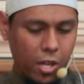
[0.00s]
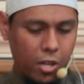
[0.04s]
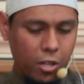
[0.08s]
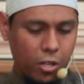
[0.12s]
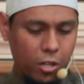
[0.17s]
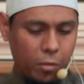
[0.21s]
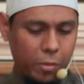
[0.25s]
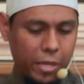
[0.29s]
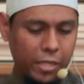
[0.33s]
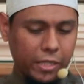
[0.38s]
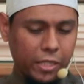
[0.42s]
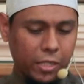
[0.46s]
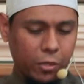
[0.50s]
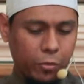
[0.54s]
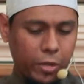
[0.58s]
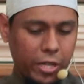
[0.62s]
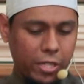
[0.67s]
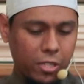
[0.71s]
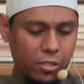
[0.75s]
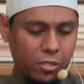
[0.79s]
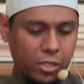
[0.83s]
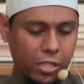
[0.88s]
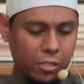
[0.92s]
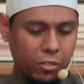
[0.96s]
No matter
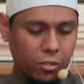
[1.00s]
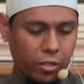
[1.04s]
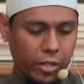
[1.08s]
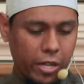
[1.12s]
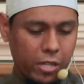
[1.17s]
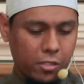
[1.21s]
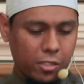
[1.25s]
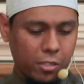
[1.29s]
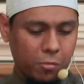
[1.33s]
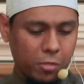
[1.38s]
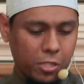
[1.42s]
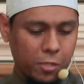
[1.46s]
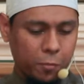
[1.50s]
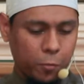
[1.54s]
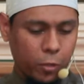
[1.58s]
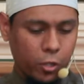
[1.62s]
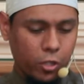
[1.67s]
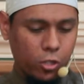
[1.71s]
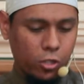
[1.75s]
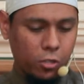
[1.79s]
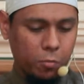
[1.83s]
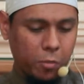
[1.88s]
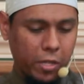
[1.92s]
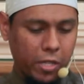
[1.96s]
whether such orgasm is
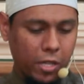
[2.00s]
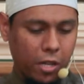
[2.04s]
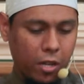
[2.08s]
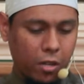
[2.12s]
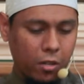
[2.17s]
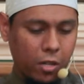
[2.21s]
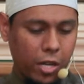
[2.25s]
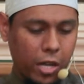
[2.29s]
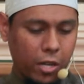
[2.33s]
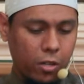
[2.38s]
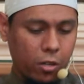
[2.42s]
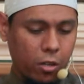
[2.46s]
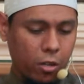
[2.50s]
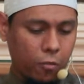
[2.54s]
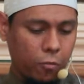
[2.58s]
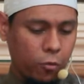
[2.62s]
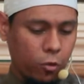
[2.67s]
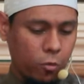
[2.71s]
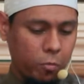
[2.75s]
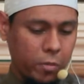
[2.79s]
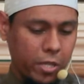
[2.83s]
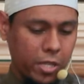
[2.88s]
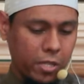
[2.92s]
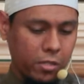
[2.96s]
produced by un
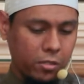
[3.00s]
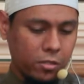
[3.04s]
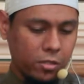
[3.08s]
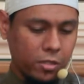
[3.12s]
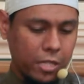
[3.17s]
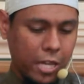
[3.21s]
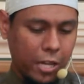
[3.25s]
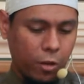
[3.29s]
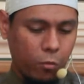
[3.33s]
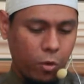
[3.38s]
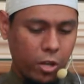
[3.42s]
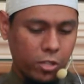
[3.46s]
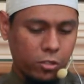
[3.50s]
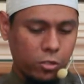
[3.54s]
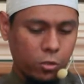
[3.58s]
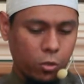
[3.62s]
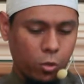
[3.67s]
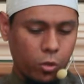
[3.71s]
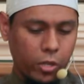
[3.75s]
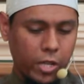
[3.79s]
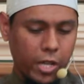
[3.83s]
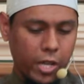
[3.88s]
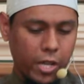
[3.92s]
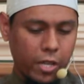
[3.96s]
unlawful means, like one's
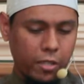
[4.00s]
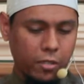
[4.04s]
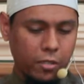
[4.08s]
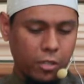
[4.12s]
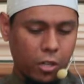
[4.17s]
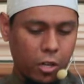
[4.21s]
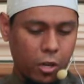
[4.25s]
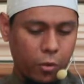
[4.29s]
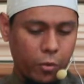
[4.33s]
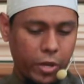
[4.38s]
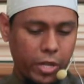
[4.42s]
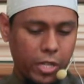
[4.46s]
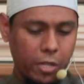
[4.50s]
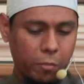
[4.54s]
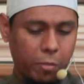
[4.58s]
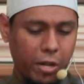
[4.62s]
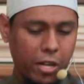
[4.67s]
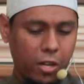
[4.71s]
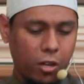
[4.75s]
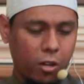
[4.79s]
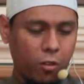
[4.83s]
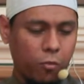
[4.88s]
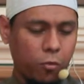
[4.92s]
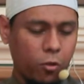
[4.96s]
own hand, or whether
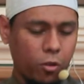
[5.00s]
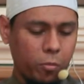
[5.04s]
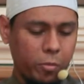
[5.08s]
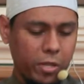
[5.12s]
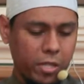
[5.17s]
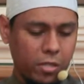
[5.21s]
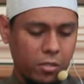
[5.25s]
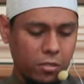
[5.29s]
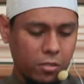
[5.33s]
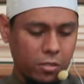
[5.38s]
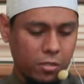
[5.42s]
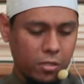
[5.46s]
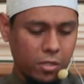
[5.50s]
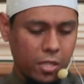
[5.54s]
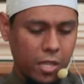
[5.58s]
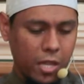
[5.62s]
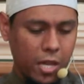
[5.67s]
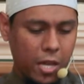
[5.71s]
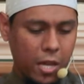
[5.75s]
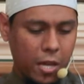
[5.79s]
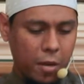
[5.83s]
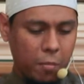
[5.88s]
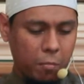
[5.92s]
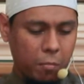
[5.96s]
by lawful means
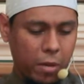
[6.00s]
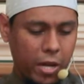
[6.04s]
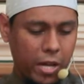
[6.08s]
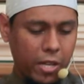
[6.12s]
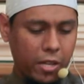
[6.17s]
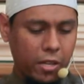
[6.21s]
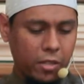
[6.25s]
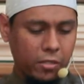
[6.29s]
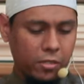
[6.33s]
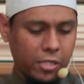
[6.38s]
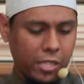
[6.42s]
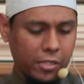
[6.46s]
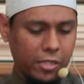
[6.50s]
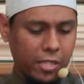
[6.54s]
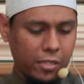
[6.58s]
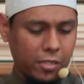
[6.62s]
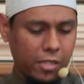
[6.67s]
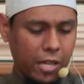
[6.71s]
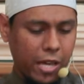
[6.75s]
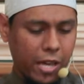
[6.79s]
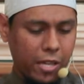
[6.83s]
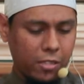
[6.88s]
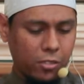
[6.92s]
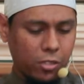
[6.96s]
by such
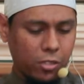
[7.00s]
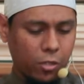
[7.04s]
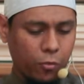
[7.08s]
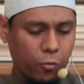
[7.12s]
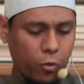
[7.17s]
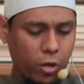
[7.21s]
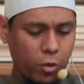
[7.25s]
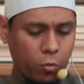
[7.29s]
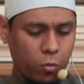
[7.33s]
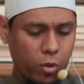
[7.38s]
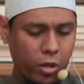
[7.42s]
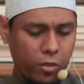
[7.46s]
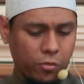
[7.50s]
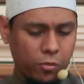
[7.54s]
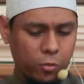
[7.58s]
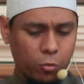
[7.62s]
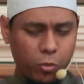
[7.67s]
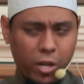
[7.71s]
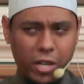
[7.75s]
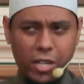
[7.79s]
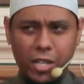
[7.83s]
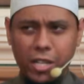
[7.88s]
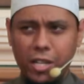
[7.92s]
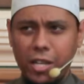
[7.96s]
as the hands of one wife,
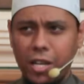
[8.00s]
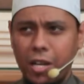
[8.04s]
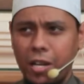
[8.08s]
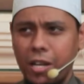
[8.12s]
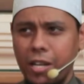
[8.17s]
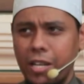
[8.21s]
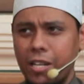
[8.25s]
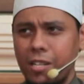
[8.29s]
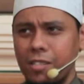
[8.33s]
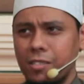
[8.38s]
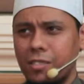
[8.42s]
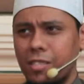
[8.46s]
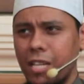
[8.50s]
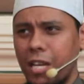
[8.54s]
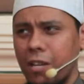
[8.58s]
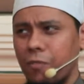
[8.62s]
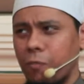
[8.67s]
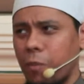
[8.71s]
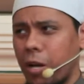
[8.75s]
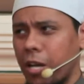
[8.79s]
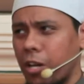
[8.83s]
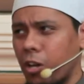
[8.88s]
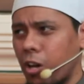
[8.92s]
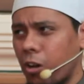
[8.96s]
whether uh, it is
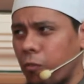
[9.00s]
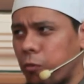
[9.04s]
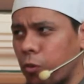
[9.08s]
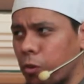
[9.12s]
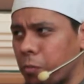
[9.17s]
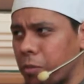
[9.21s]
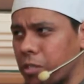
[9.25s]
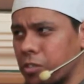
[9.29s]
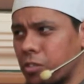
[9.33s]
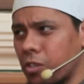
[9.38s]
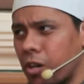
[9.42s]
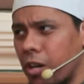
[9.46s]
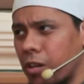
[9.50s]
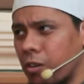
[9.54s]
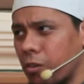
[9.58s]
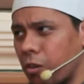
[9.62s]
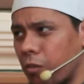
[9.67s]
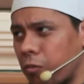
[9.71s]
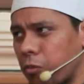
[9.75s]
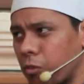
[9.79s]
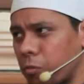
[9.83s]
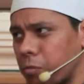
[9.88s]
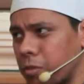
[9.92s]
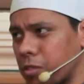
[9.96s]
done by lawful means or
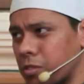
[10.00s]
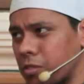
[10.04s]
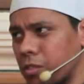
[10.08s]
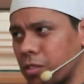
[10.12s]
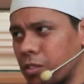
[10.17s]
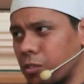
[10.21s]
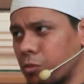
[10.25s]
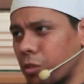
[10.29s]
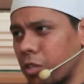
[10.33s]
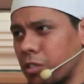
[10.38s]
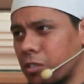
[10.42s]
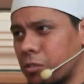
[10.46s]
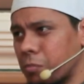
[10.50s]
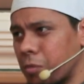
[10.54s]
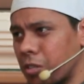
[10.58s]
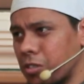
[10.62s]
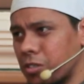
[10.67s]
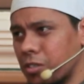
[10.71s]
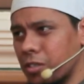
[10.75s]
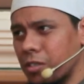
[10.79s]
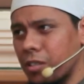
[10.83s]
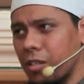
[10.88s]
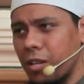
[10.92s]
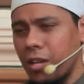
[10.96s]
unlawful means. This is what is
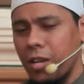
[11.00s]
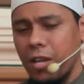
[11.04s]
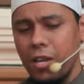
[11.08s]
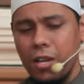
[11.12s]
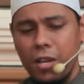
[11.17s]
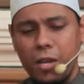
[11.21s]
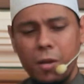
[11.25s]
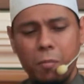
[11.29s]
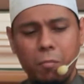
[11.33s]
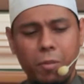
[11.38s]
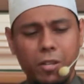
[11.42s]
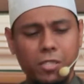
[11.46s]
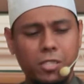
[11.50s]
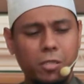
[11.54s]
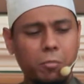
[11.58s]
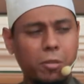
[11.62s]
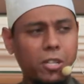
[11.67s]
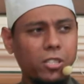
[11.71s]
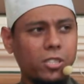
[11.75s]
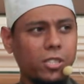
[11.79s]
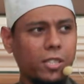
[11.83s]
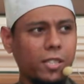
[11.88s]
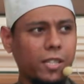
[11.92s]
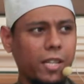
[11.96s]
mentioned.
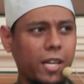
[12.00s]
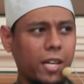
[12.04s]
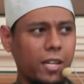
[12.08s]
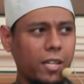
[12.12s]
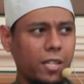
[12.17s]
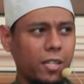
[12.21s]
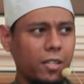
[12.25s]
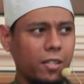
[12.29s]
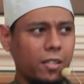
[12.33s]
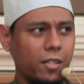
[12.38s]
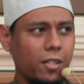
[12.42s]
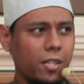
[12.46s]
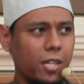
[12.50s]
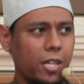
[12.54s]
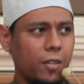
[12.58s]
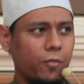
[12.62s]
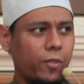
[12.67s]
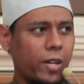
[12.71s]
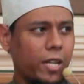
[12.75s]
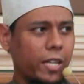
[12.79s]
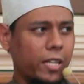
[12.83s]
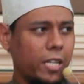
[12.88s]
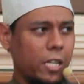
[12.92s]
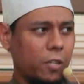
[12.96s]
Masturbation any
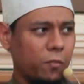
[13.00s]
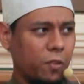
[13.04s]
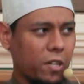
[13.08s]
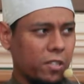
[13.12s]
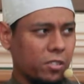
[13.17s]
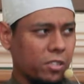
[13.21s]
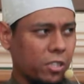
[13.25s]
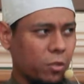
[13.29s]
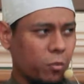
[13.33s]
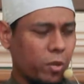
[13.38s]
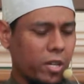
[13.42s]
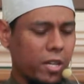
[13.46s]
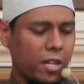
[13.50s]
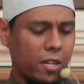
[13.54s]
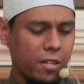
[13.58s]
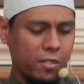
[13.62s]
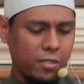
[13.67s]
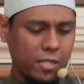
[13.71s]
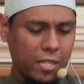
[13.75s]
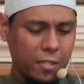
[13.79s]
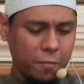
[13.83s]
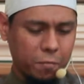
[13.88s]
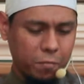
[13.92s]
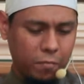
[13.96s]
invalidate fasting when there
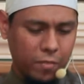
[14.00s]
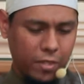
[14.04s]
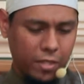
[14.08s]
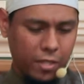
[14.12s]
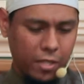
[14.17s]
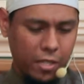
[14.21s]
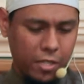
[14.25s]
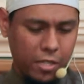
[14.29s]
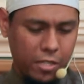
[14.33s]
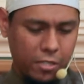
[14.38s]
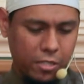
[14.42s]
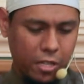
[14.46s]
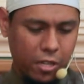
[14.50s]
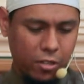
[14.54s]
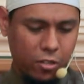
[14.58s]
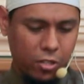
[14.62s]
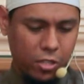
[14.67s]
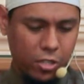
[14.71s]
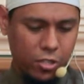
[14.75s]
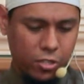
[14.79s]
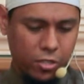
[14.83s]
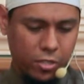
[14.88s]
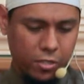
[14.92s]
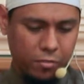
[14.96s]
is an
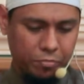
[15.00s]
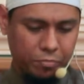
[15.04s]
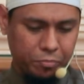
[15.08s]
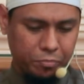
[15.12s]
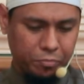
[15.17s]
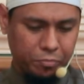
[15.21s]
ejaculation.